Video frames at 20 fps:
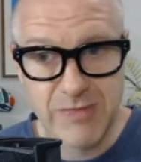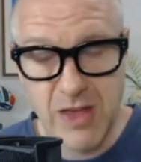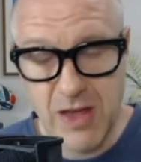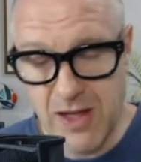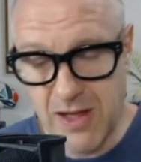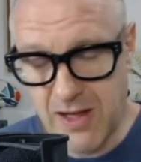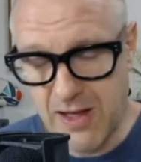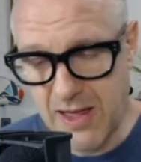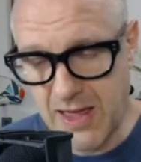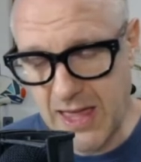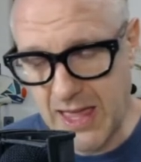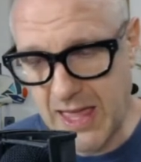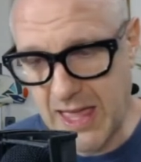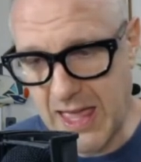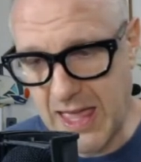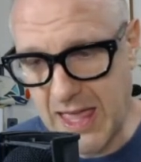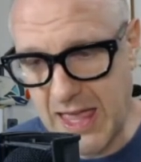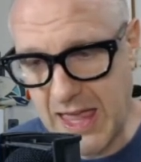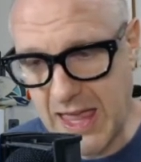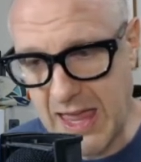
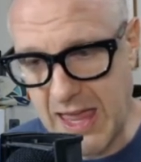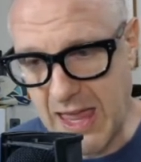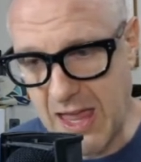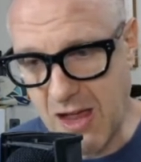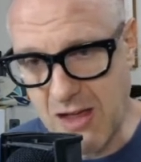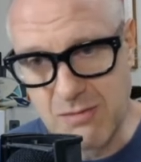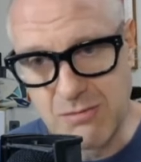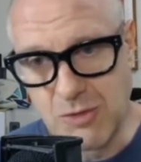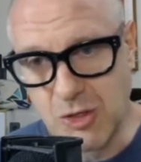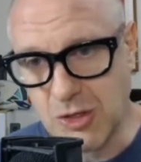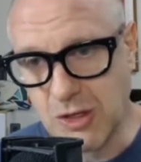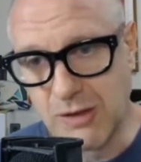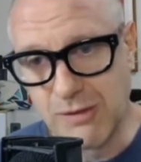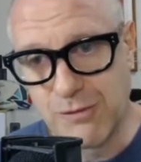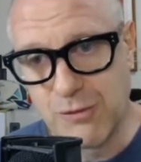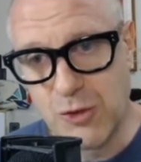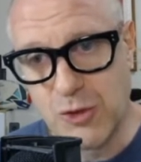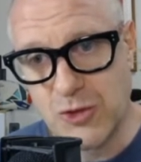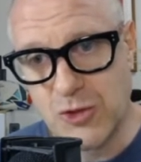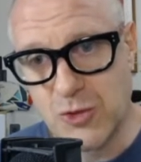I'm looking
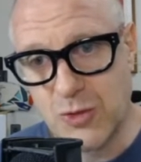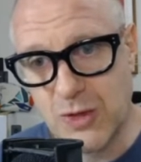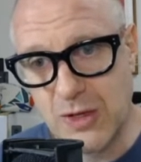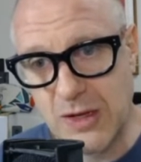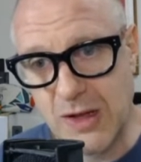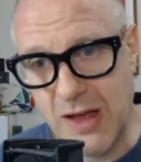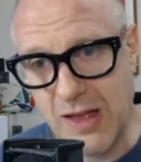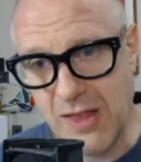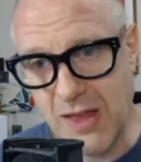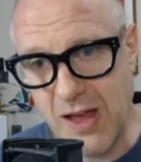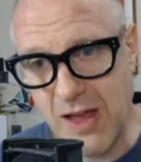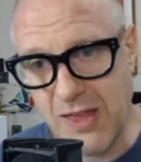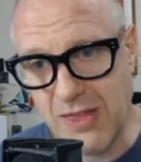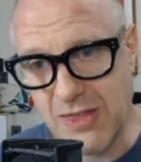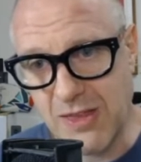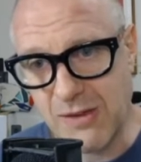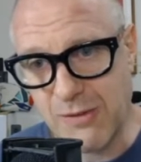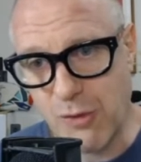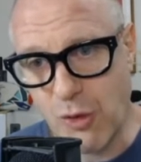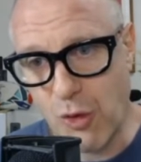forward to it. I
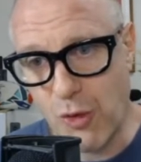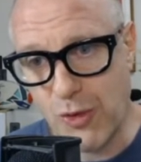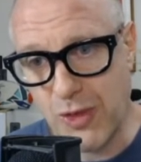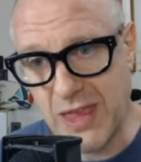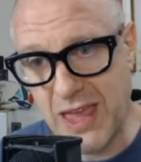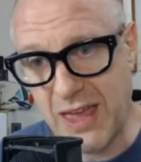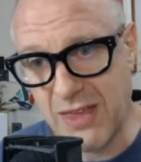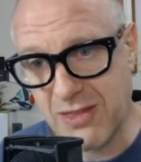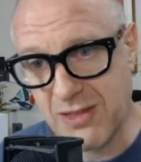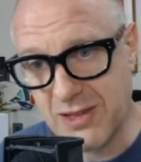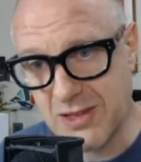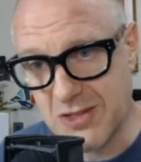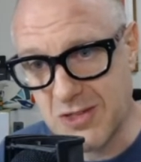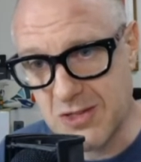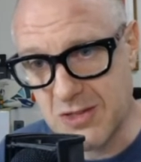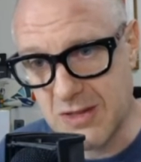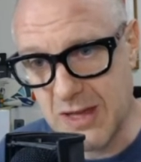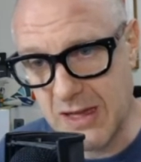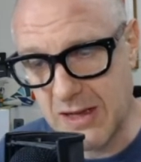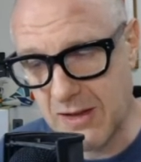think for all the
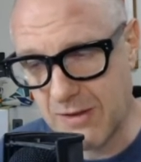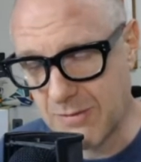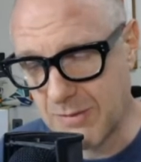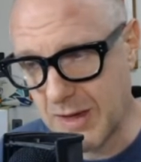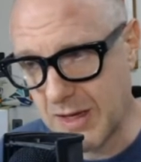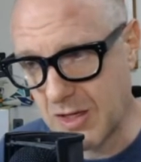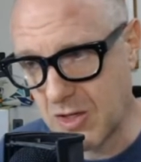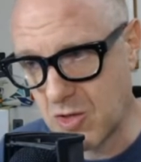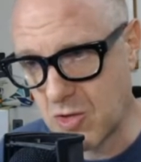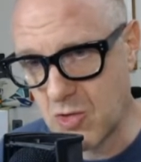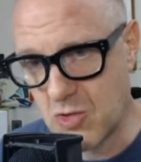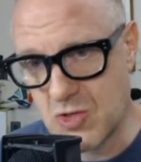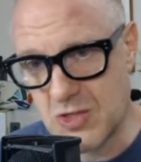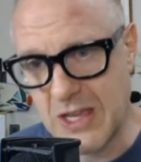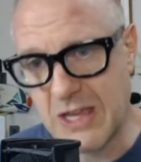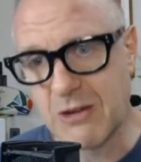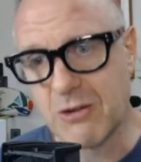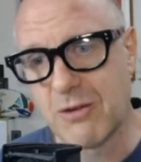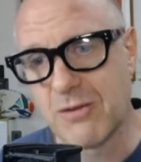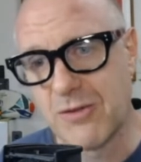athletes that have made huge
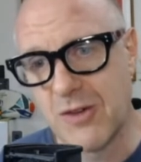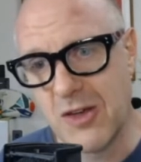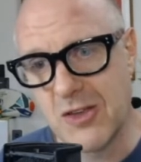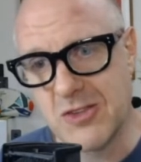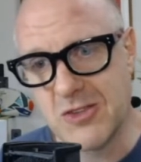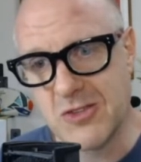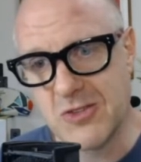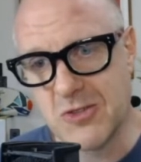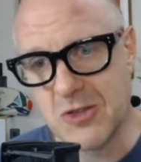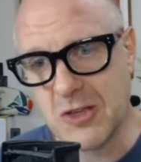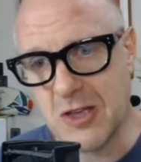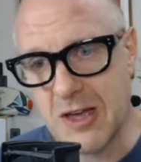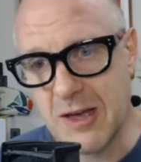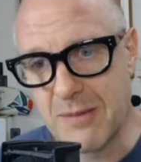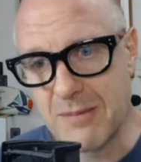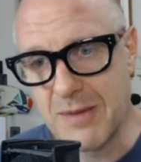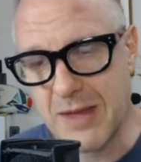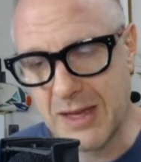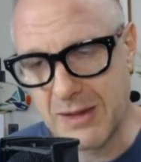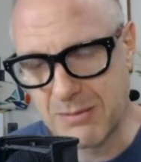sacrifices to
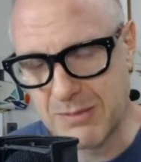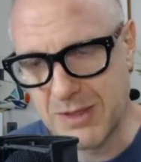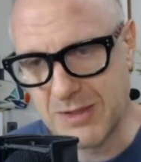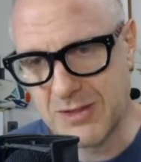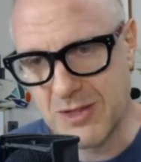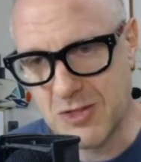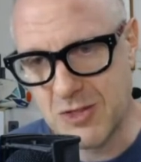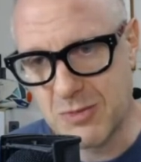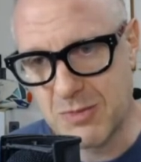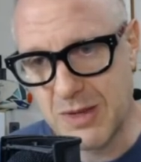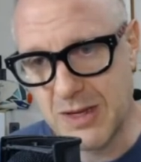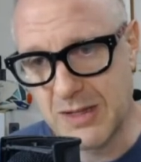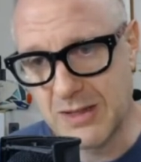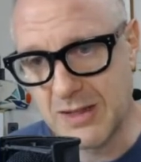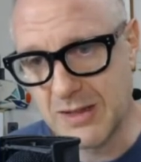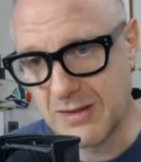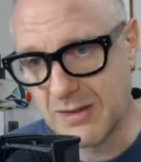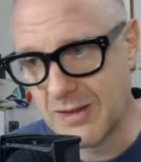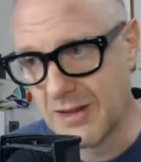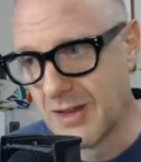come and
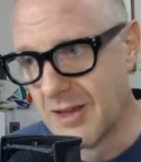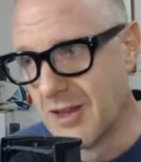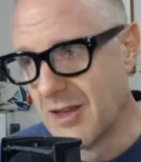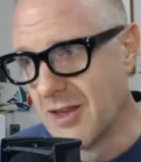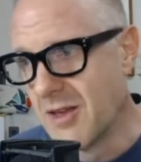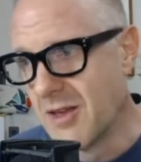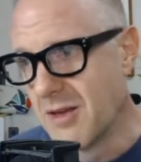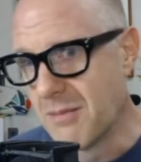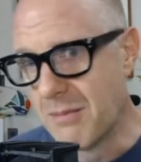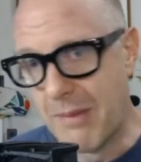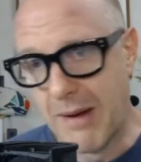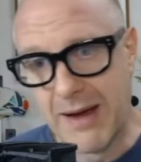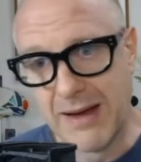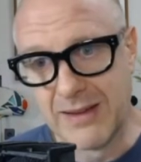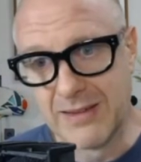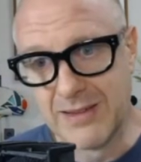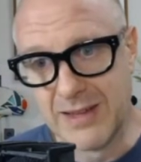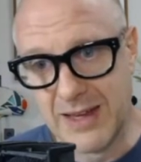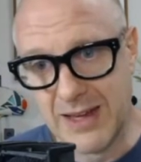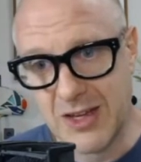participate, and by
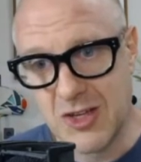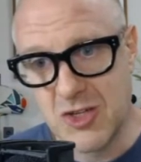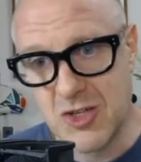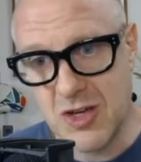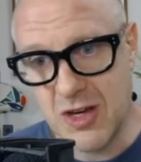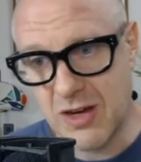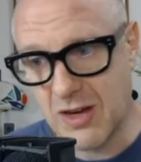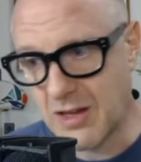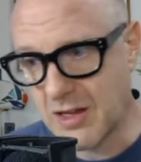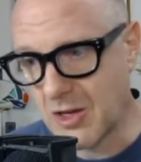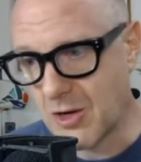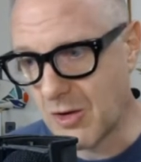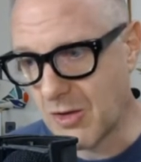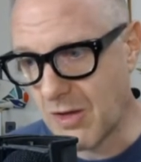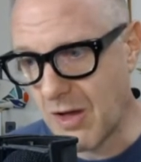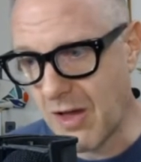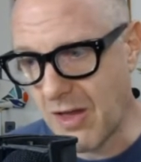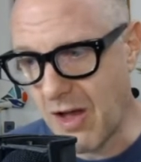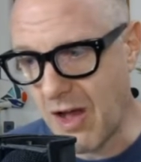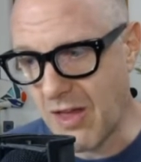and large, you know,
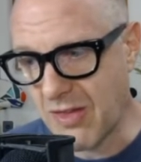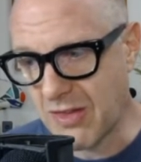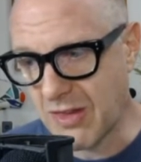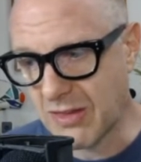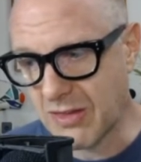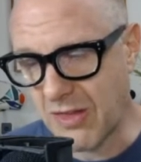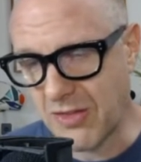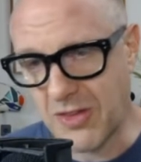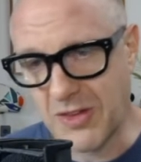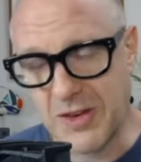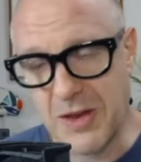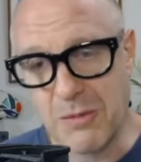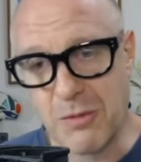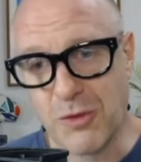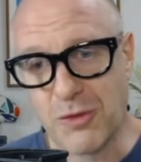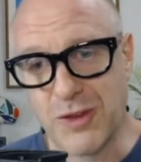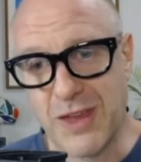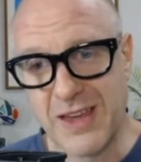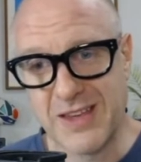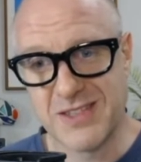I think that the number
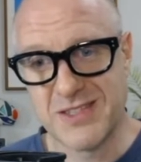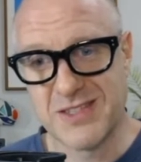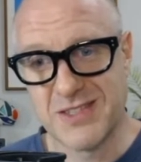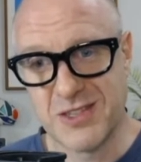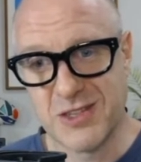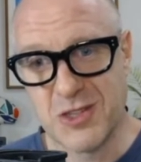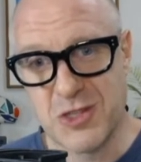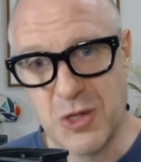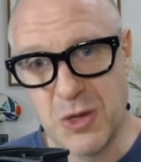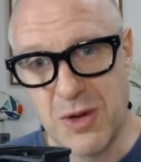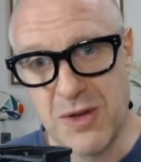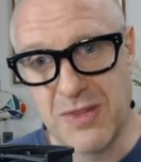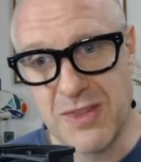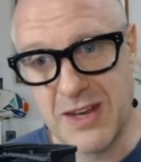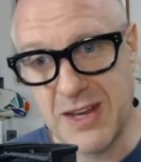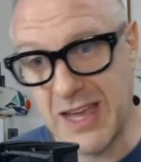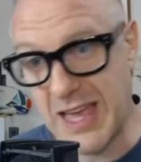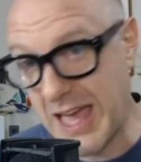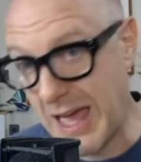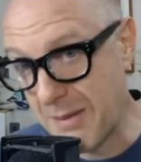of cases and so on
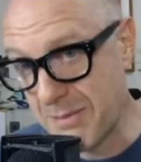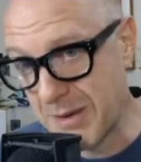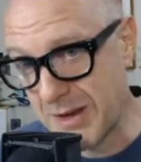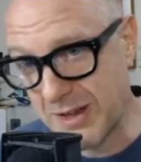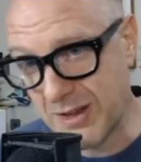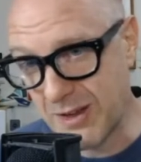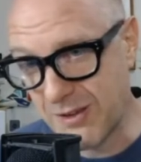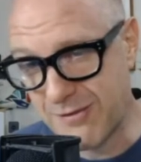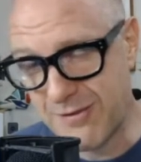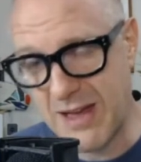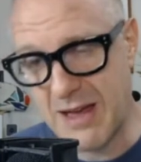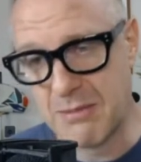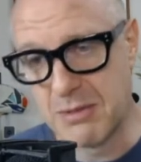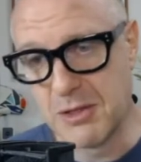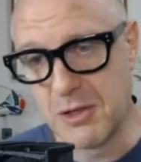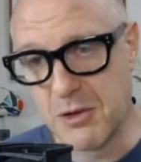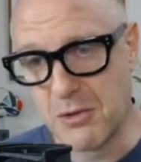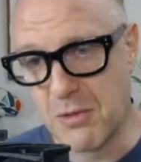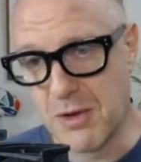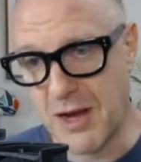that are happening are far
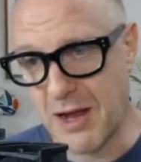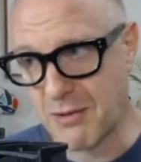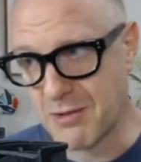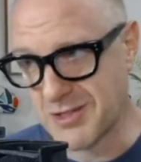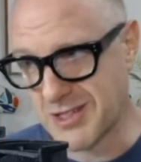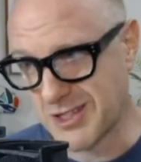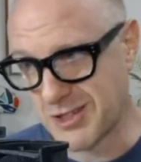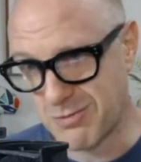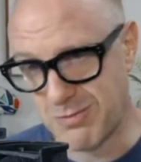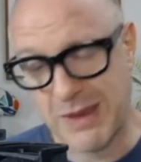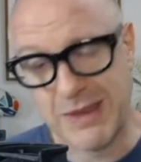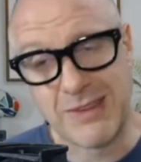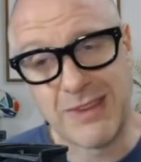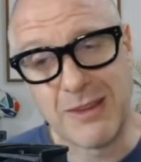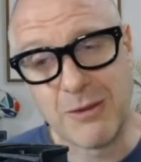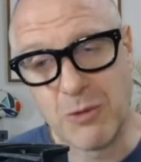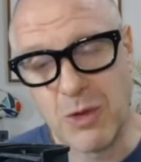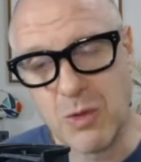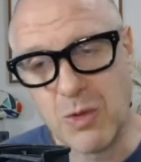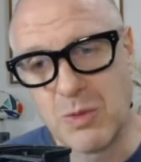below what I was
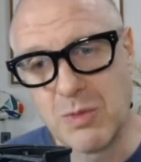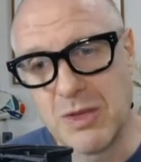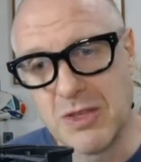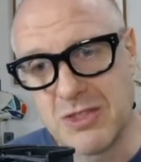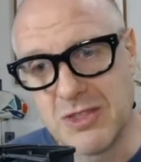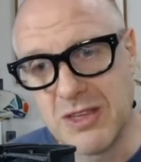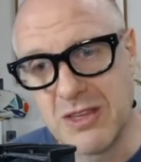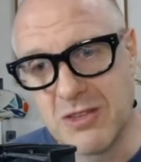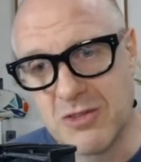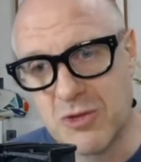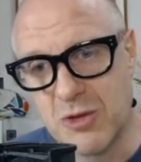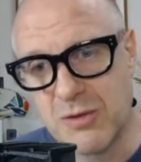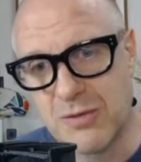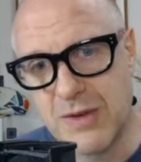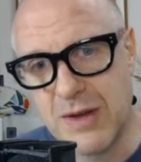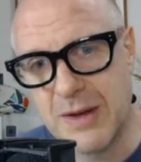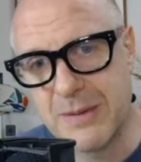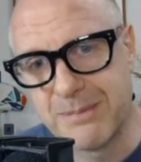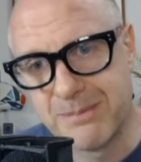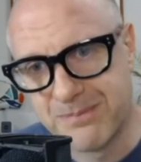expecting we would be seeing so
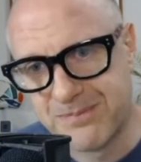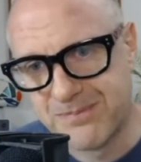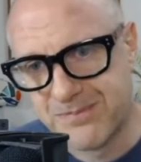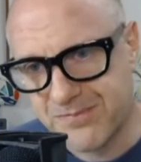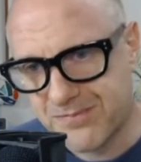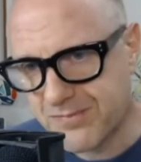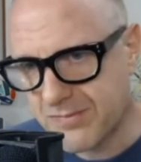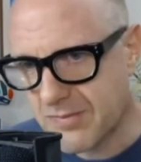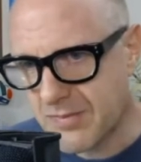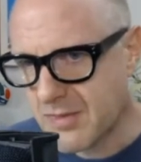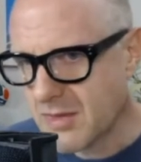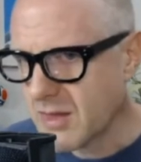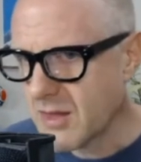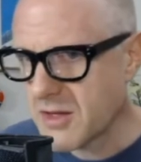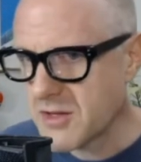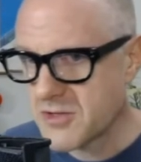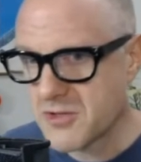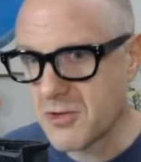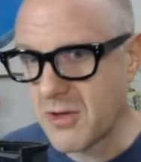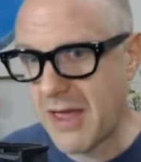far.
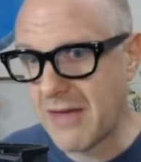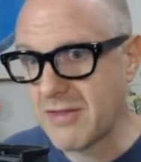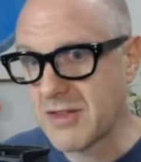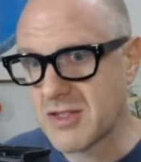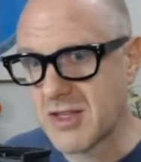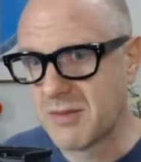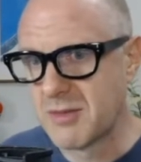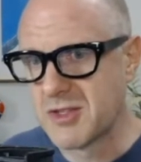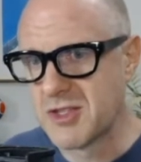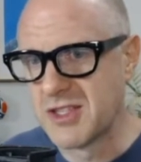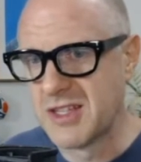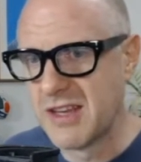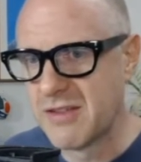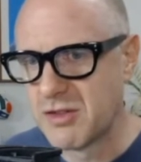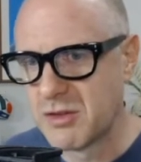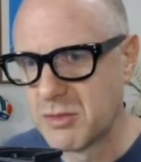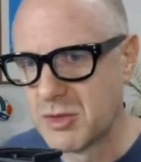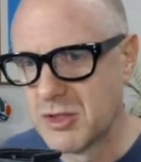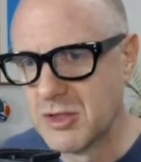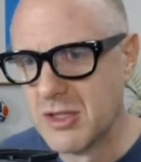Still having some, it's
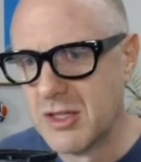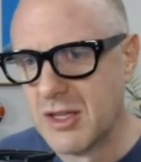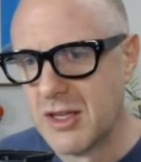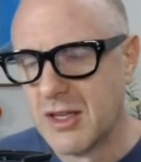inevitable.